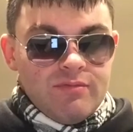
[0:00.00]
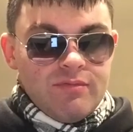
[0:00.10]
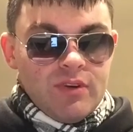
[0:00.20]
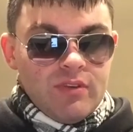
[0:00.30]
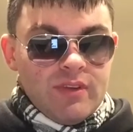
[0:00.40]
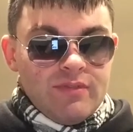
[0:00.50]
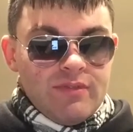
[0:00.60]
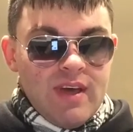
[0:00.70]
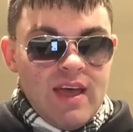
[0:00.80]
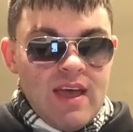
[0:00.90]
fall
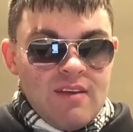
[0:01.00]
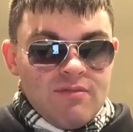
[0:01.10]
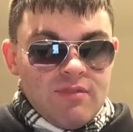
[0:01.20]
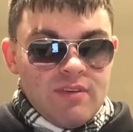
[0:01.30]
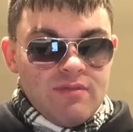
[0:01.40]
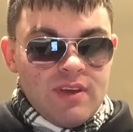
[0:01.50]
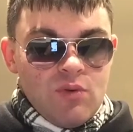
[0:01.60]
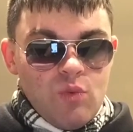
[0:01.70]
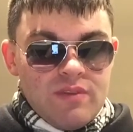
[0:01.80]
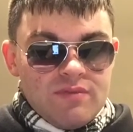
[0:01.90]
for
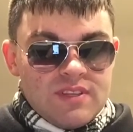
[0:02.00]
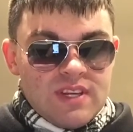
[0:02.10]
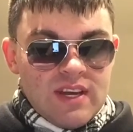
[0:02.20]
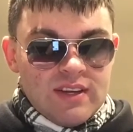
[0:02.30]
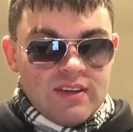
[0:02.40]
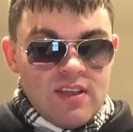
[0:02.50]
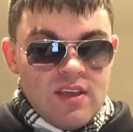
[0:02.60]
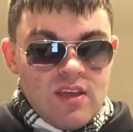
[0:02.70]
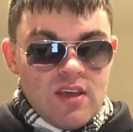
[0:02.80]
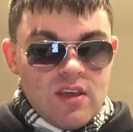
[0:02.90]
everything we've done,
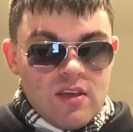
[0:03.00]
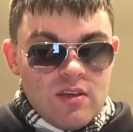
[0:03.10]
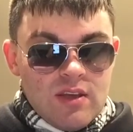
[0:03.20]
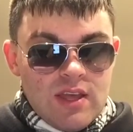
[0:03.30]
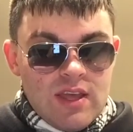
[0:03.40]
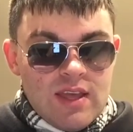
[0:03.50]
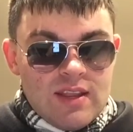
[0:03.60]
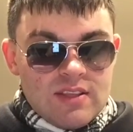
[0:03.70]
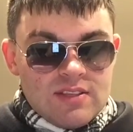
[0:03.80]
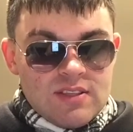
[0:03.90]
and
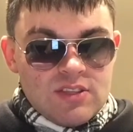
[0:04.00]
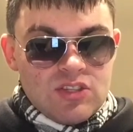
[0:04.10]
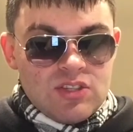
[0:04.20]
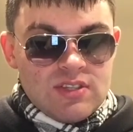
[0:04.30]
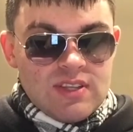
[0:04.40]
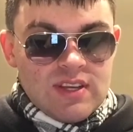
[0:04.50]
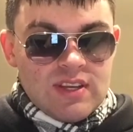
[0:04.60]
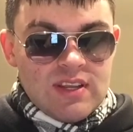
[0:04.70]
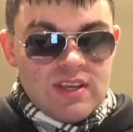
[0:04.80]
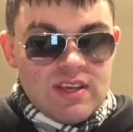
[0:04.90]
it's just like
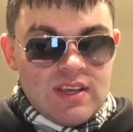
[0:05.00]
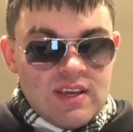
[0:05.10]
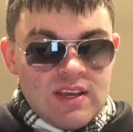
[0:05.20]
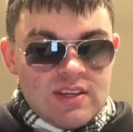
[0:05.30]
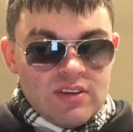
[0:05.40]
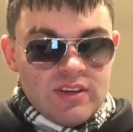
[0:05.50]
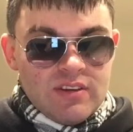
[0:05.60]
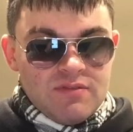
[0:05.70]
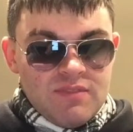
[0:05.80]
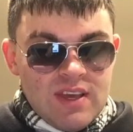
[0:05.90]
an idiotic
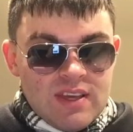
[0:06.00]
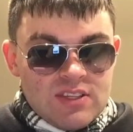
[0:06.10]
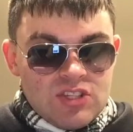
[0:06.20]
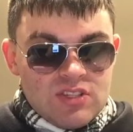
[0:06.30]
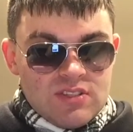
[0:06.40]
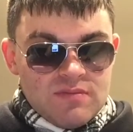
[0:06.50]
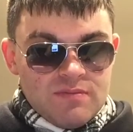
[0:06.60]
thing. It's just